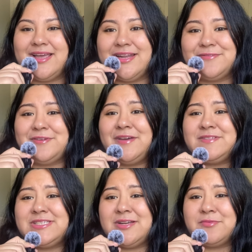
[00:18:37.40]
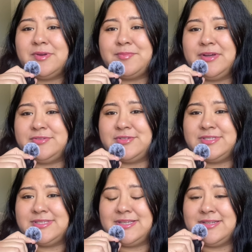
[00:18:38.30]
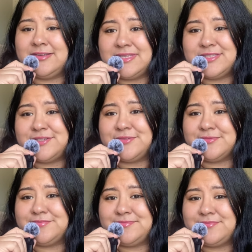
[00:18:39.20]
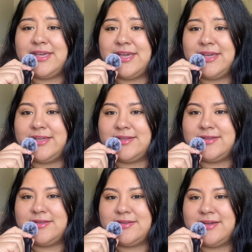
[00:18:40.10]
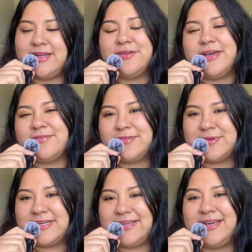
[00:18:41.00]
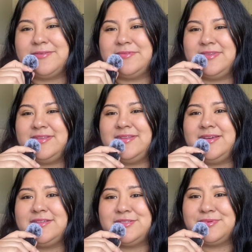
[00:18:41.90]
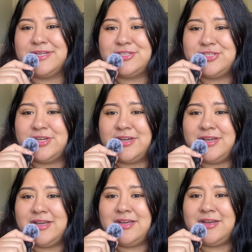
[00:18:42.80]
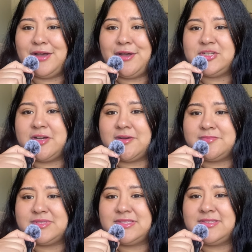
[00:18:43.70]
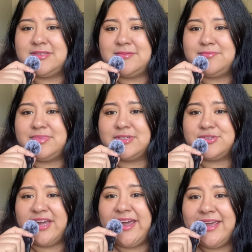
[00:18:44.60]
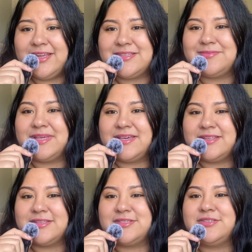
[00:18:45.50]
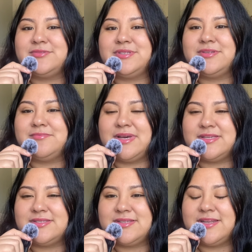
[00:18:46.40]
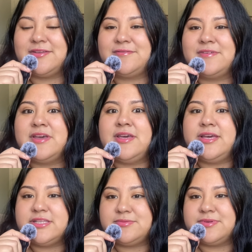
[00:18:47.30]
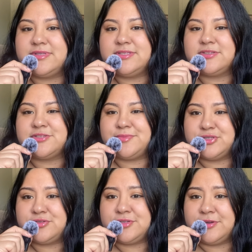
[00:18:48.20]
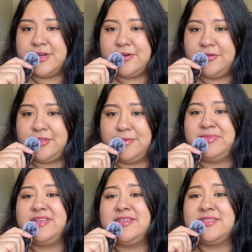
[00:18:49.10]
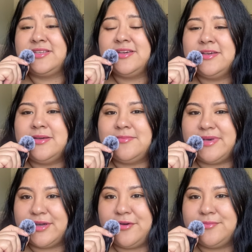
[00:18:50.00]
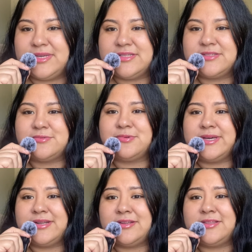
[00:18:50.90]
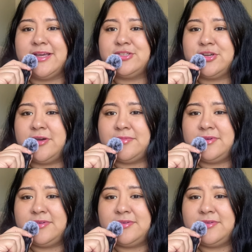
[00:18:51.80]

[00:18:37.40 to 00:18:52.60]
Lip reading: And if you have to set work boundaries, then please do. And I know everyone can't really switch jobs, but try to make the situation best. And if it's really detrimental to your health, then please, by all means, quit that job